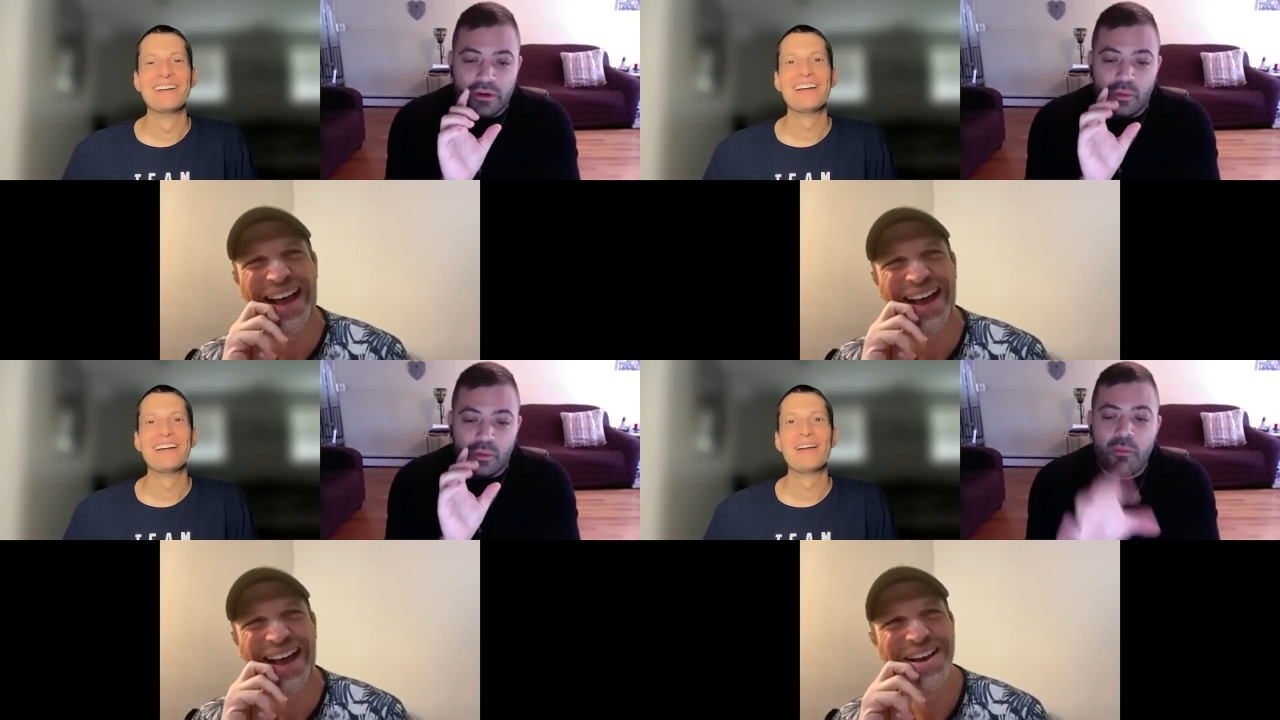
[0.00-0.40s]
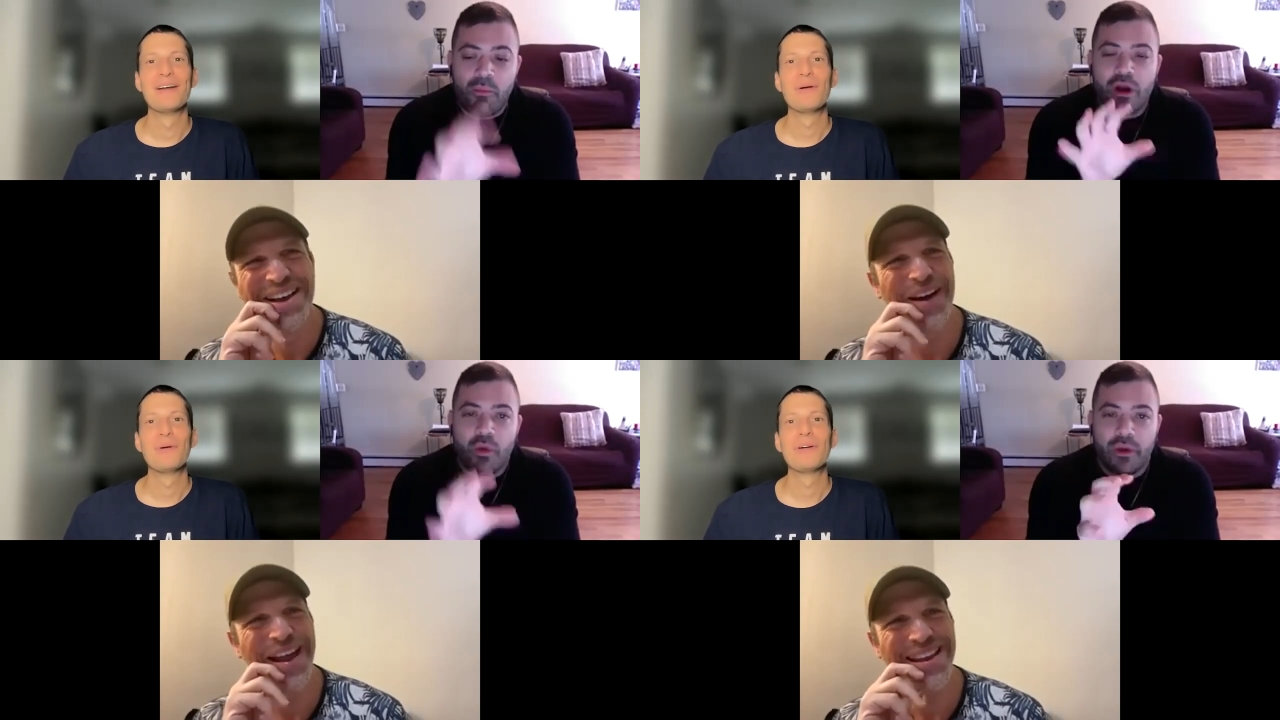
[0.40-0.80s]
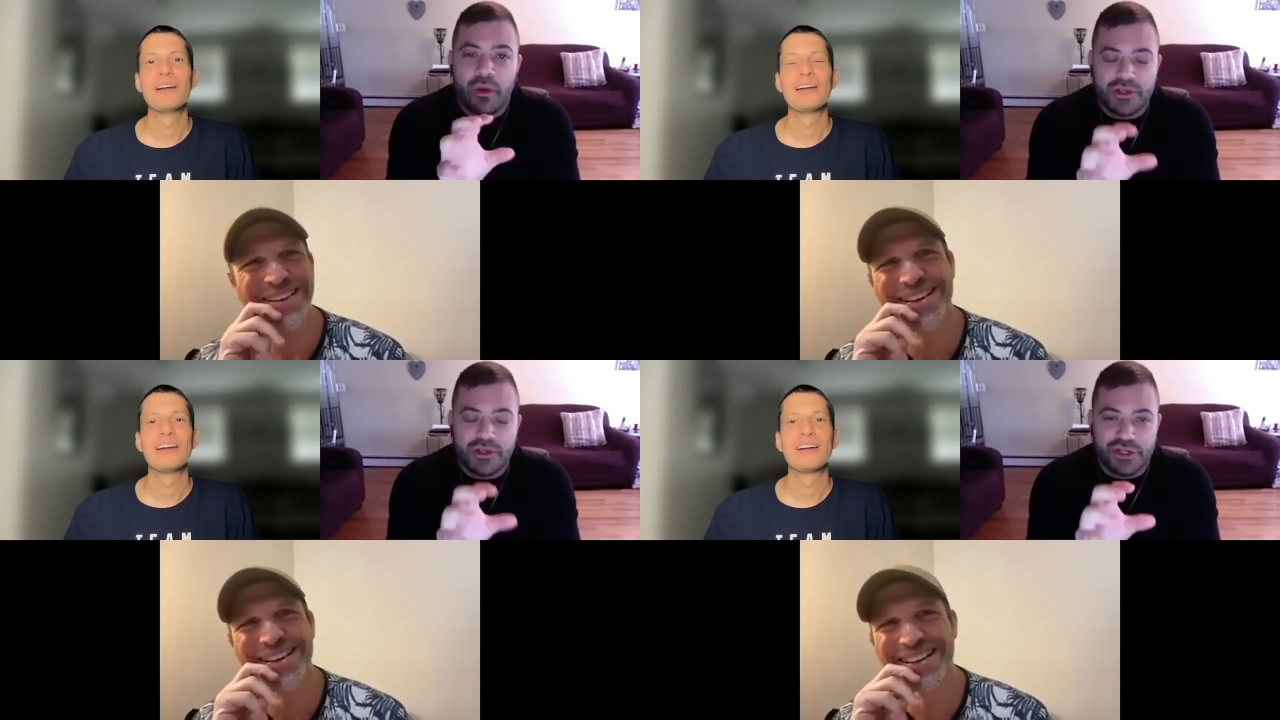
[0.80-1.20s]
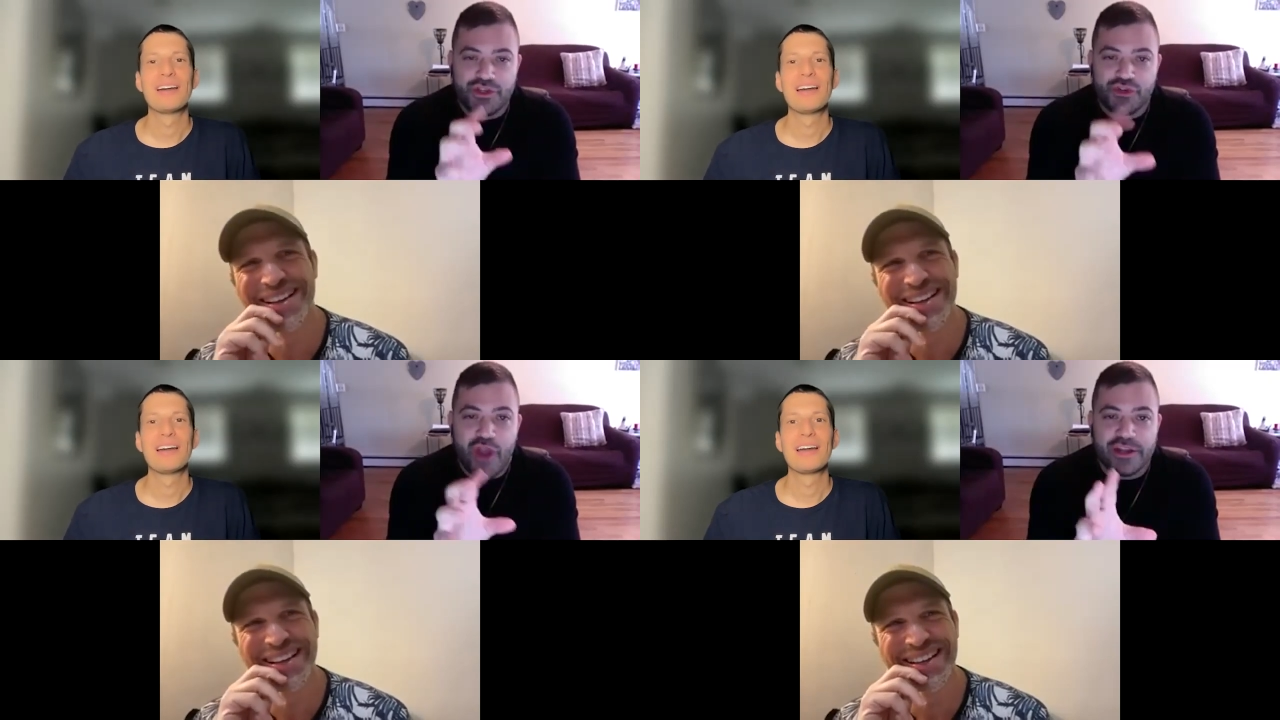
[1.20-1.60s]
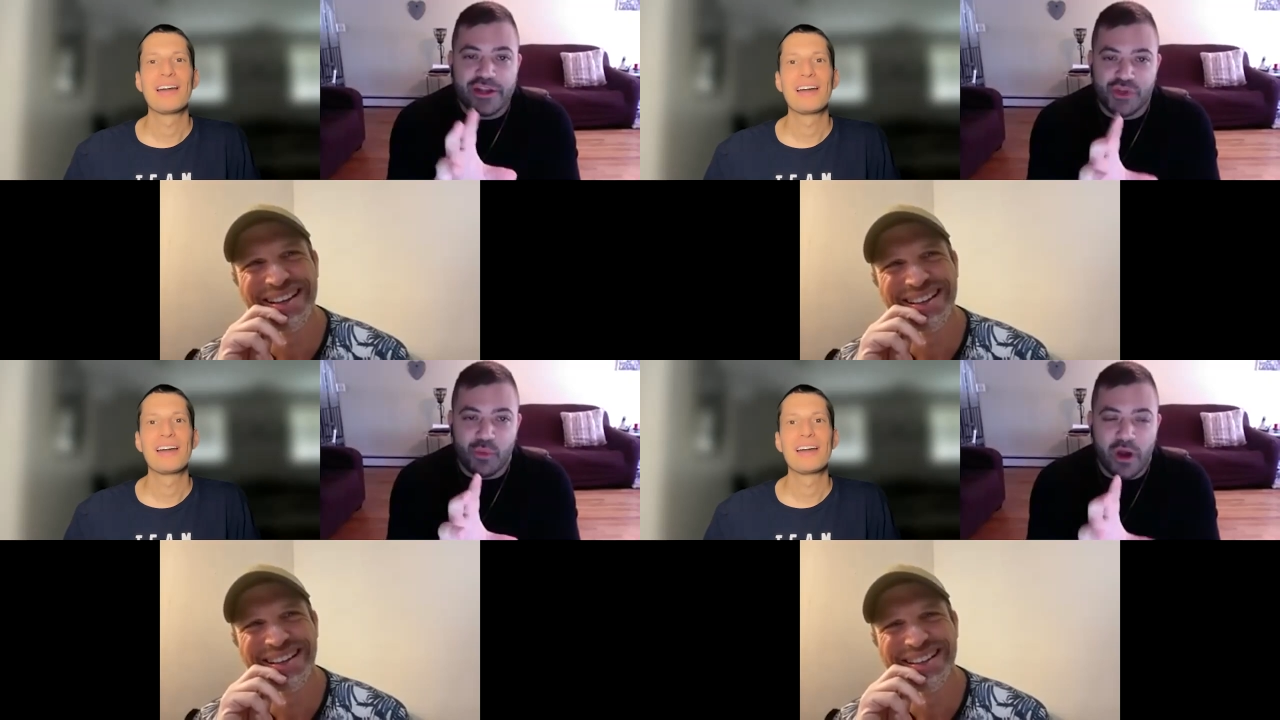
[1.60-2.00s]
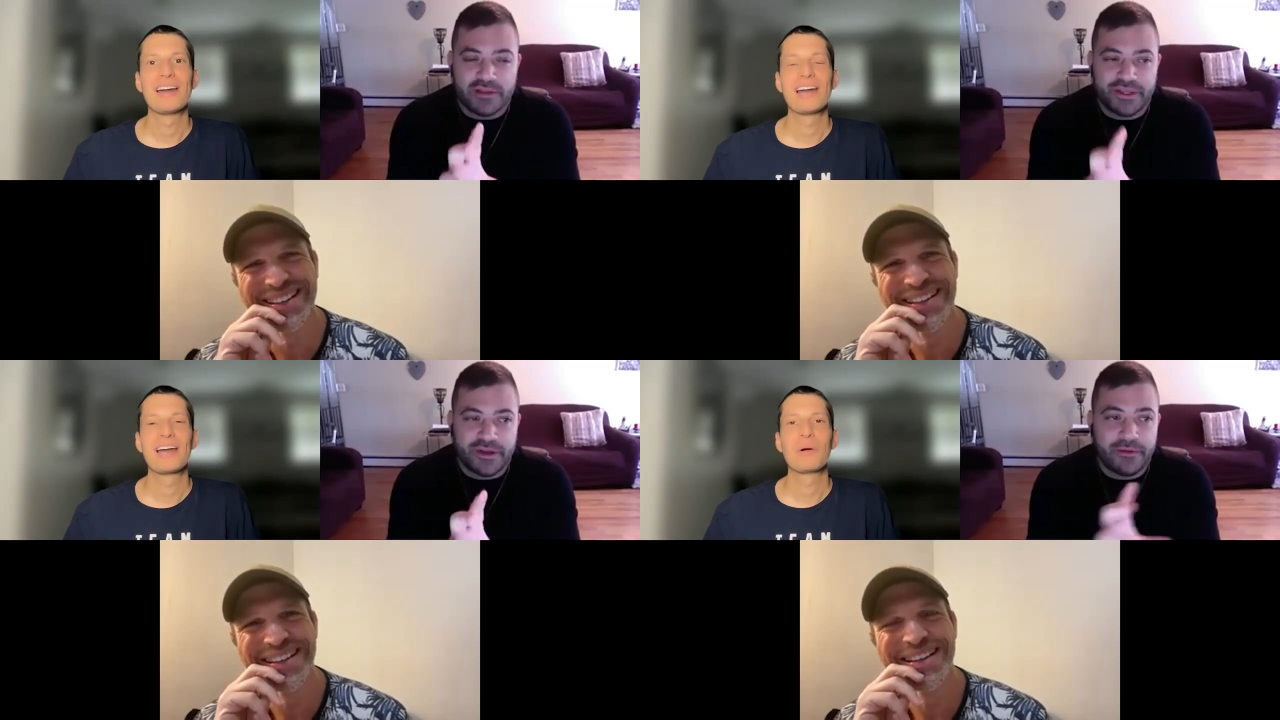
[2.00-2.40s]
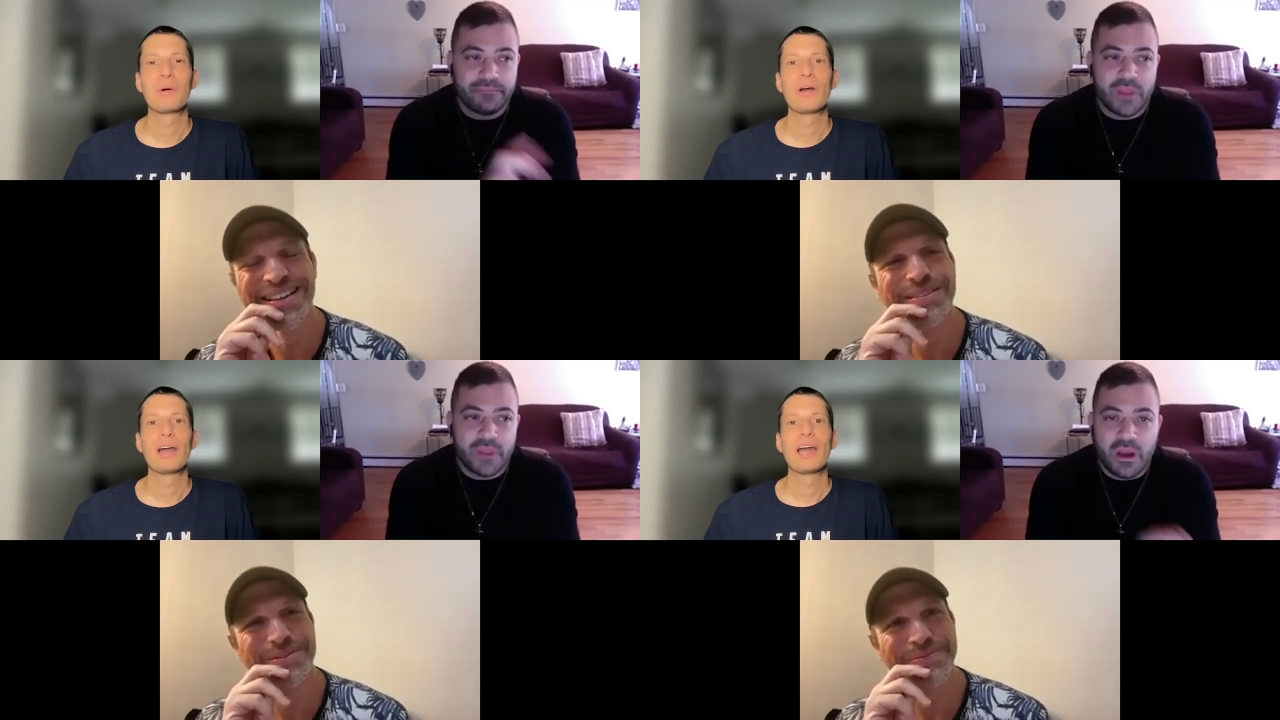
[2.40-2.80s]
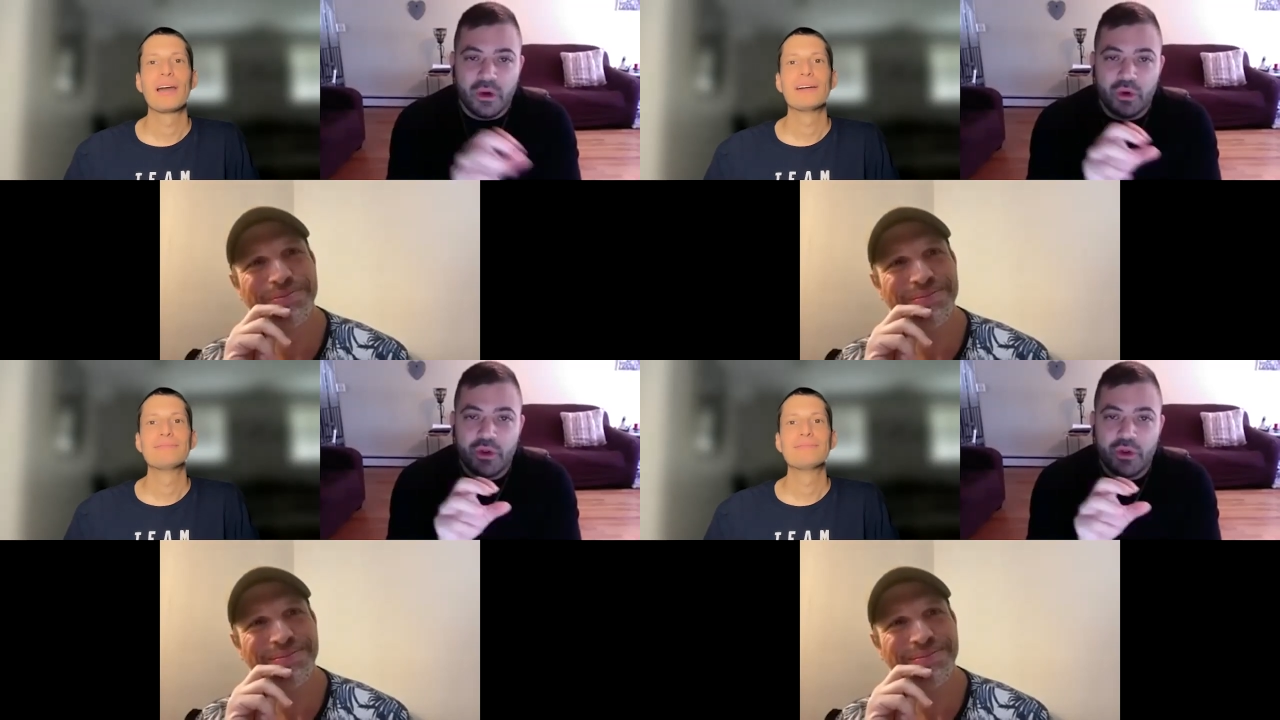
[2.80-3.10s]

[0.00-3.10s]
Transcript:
Speaker 1: One more quick question, strategy wise here. Who do you